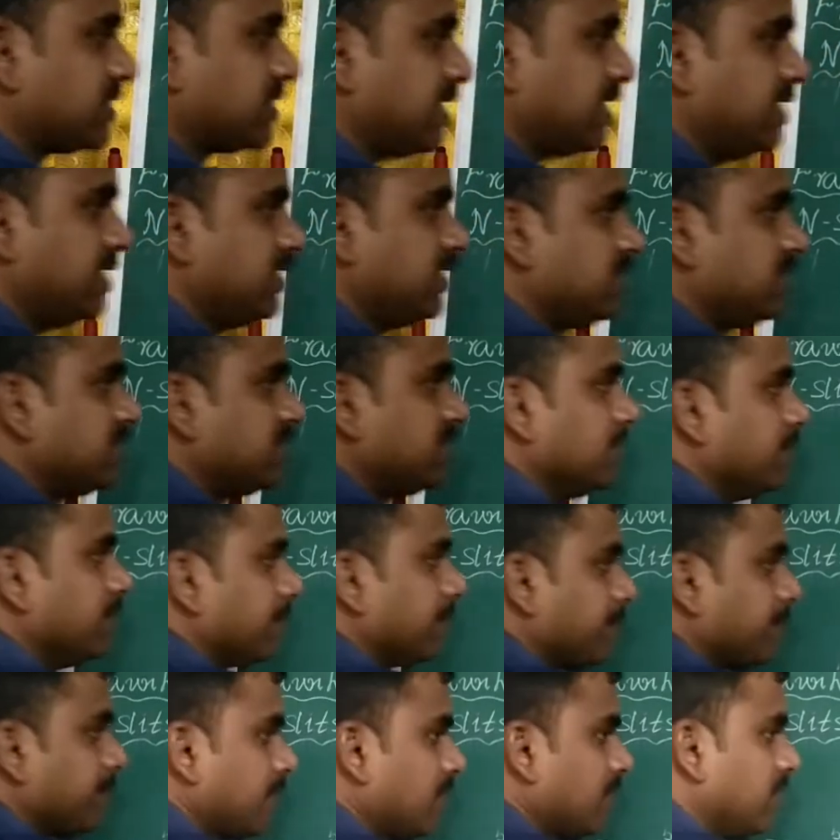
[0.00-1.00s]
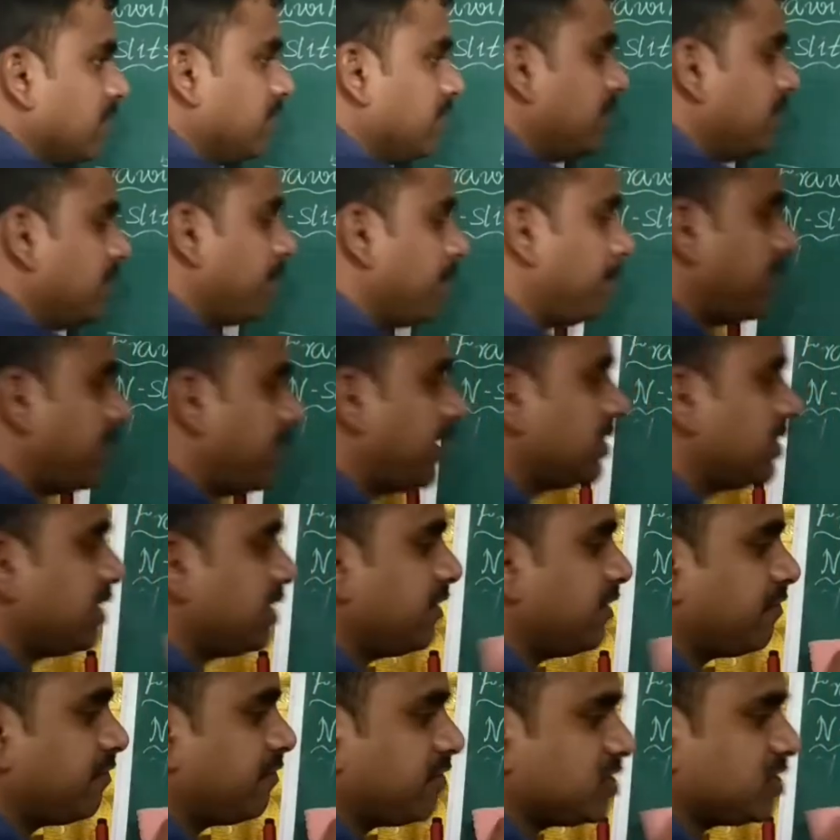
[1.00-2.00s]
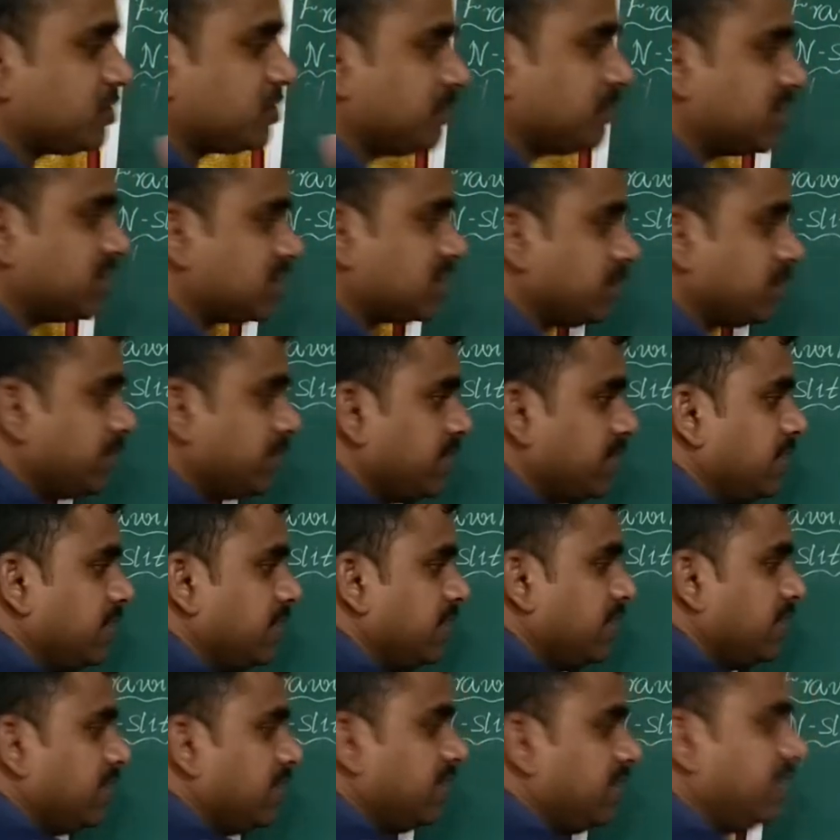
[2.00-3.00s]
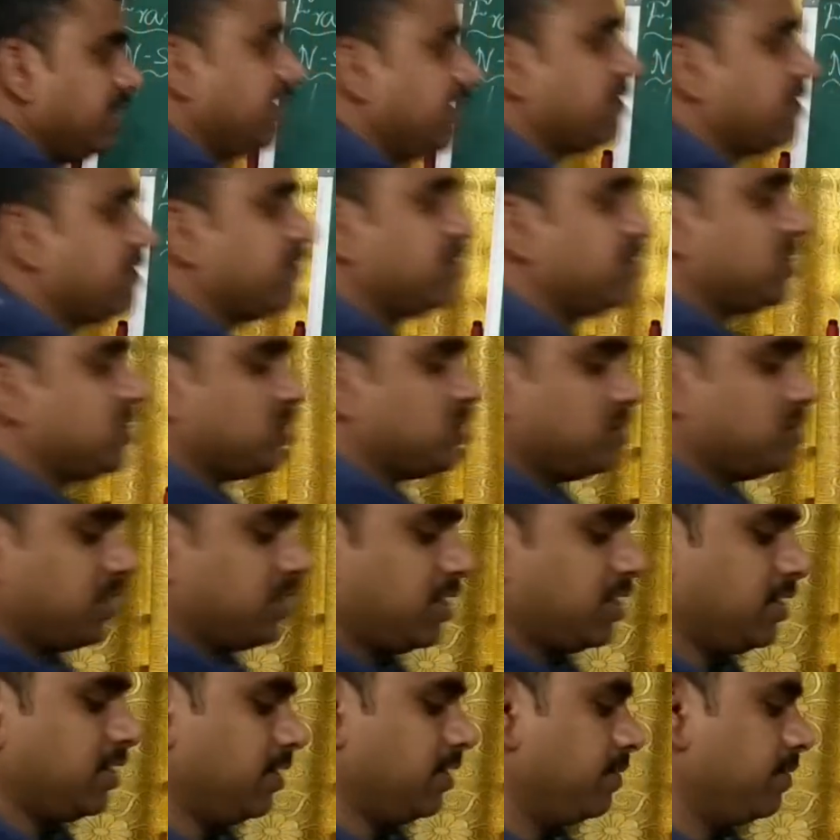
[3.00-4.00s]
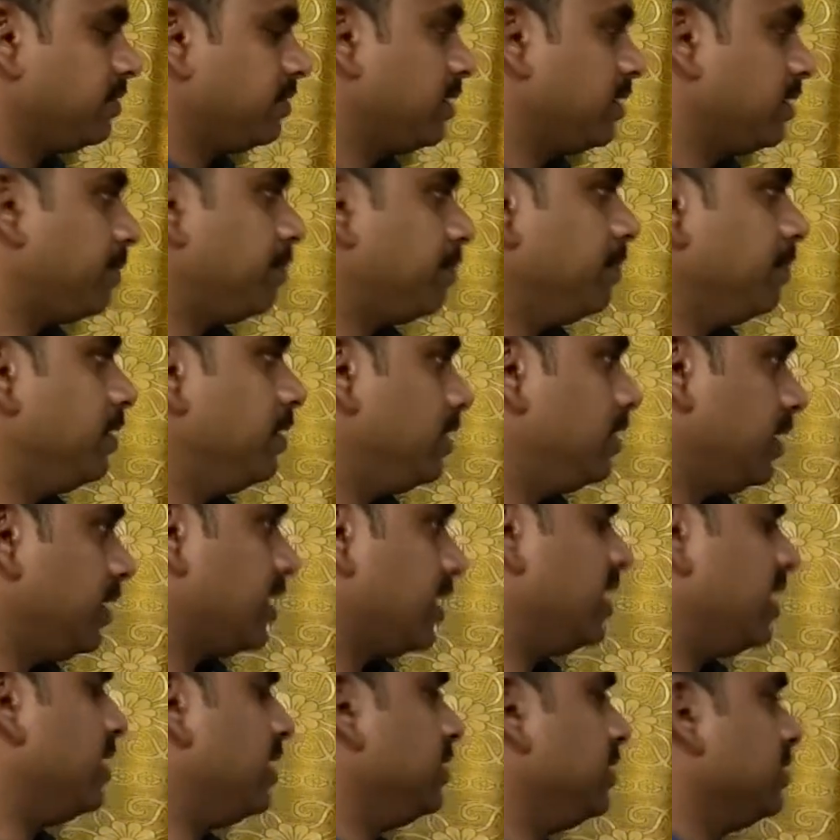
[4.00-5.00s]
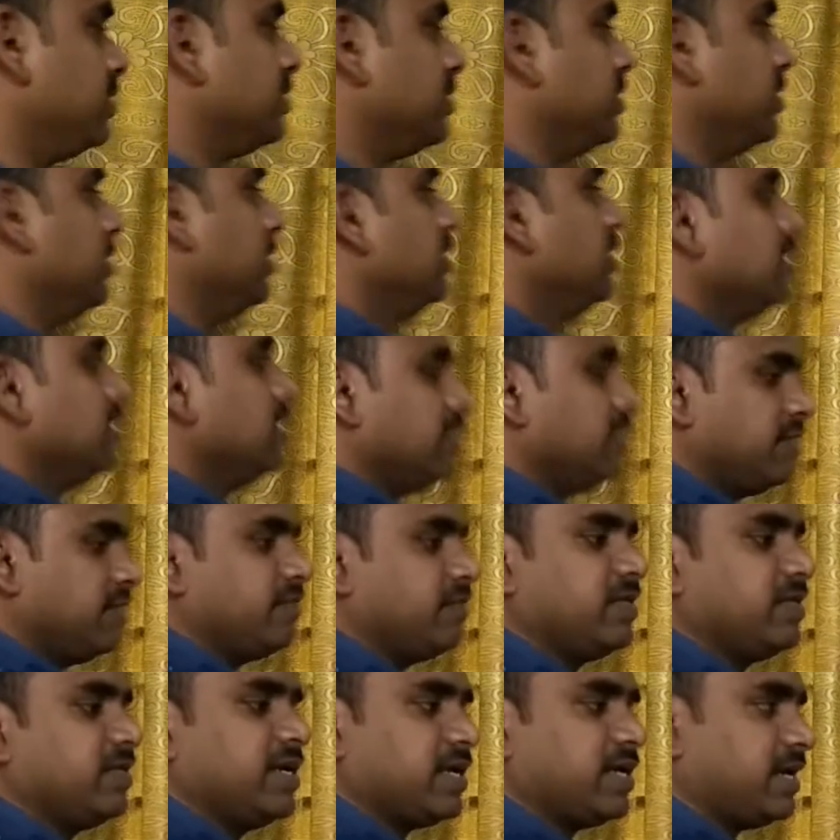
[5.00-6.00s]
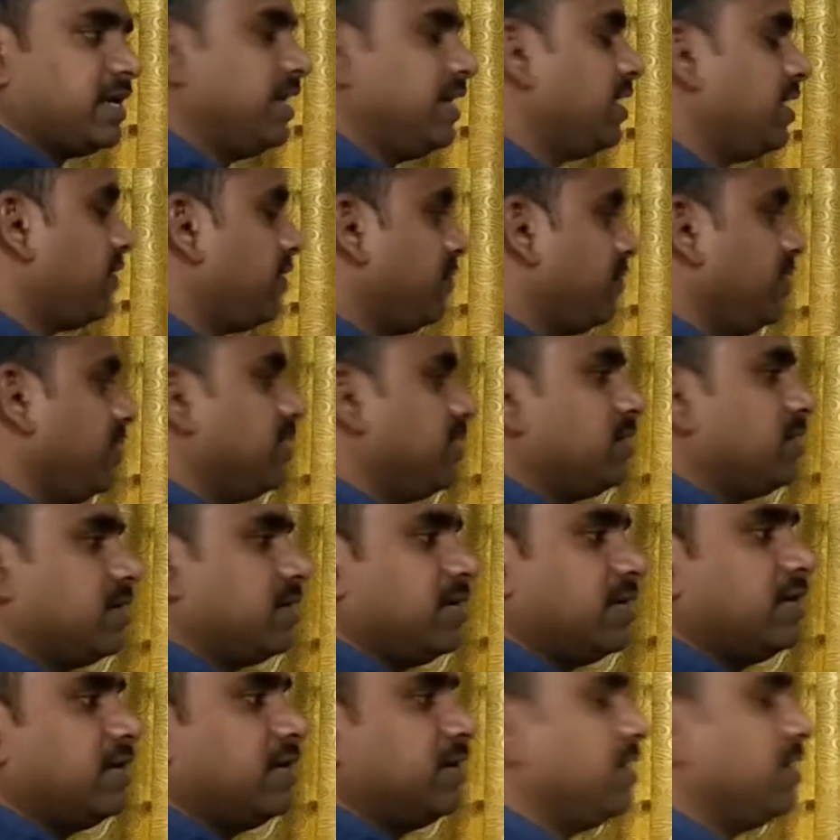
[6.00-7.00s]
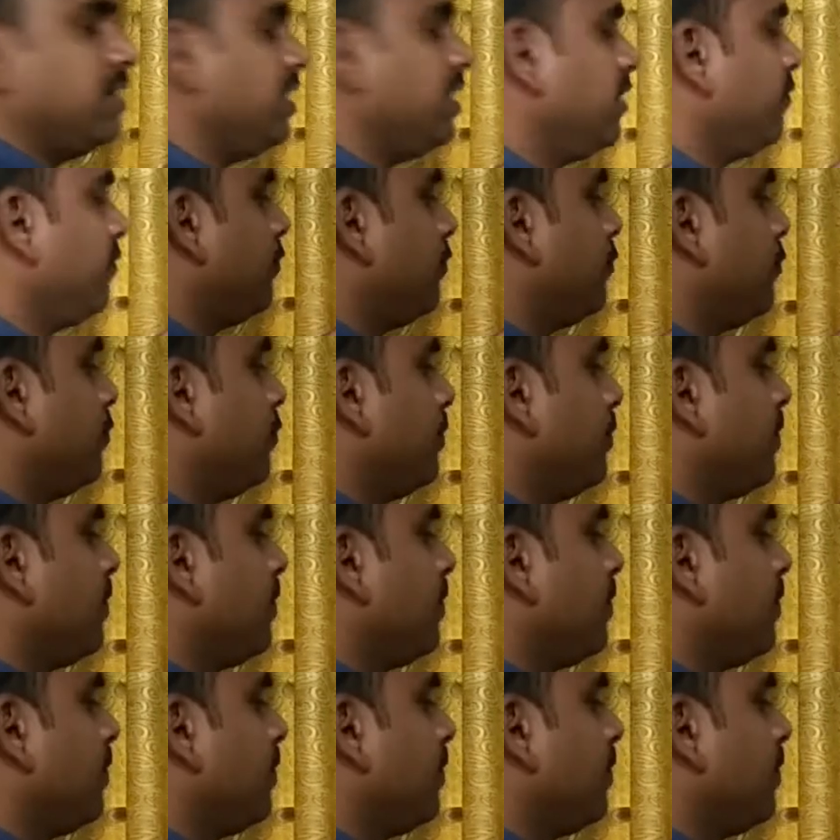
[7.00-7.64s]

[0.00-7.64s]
condition, the path difference must be equals to the according to if they are interfere, and if